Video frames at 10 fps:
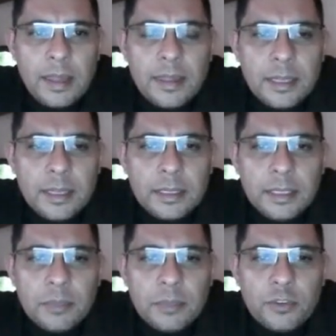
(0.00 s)
That
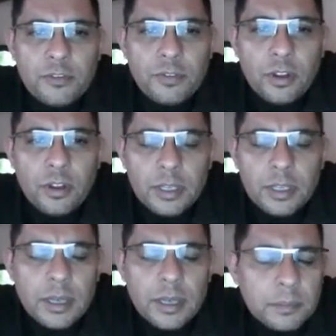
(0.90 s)
in a
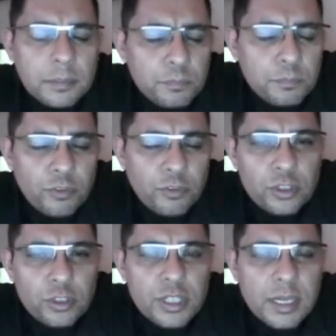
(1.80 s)

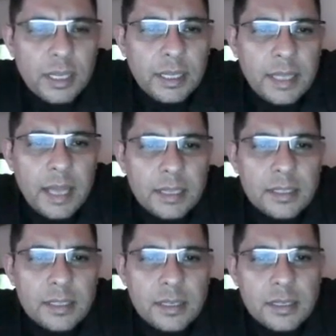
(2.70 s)
morphological
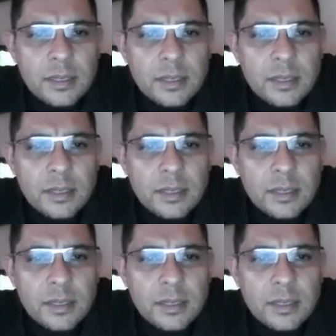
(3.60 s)
analysis,